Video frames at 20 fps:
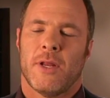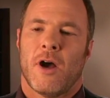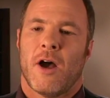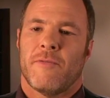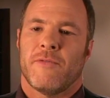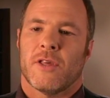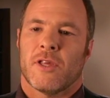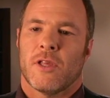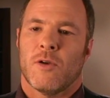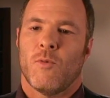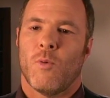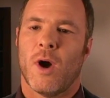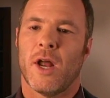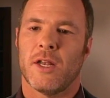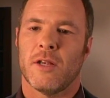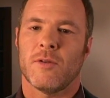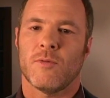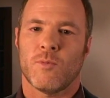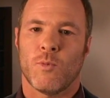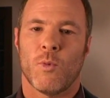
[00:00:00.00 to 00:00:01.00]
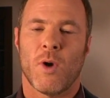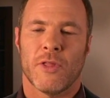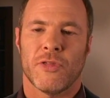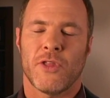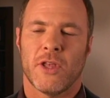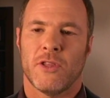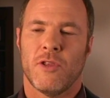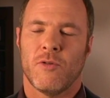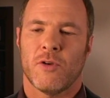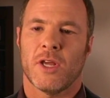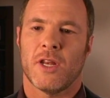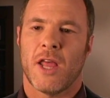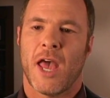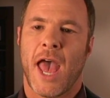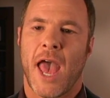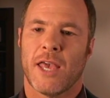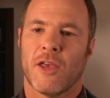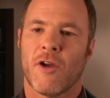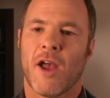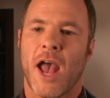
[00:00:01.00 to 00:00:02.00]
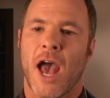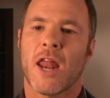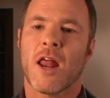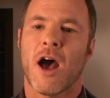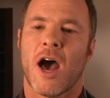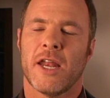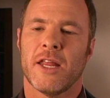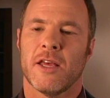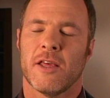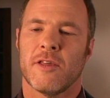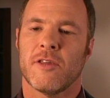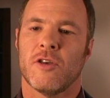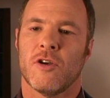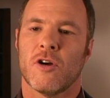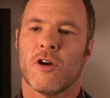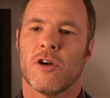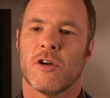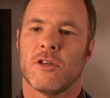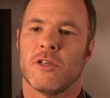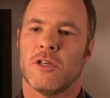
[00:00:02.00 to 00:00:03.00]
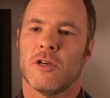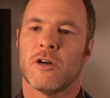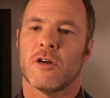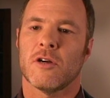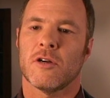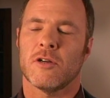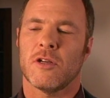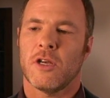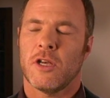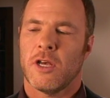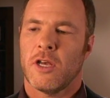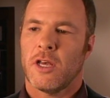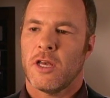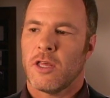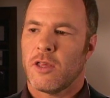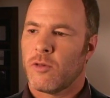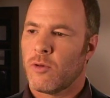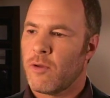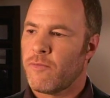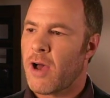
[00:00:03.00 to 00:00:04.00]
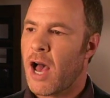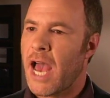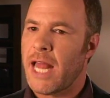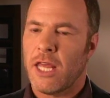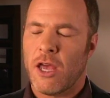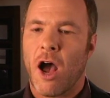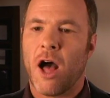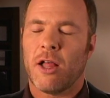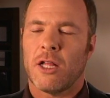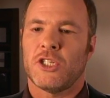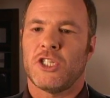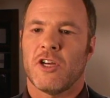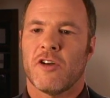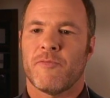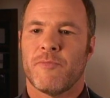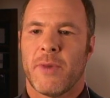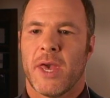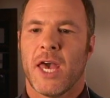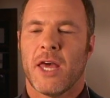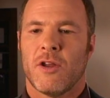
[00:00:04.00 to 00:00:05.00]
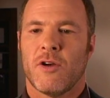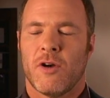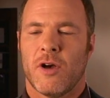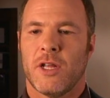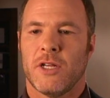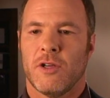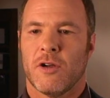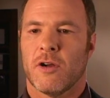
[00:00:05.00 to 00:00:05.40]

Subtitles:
obviously one thing you can hang your hat on is your sort of ideology of manhood.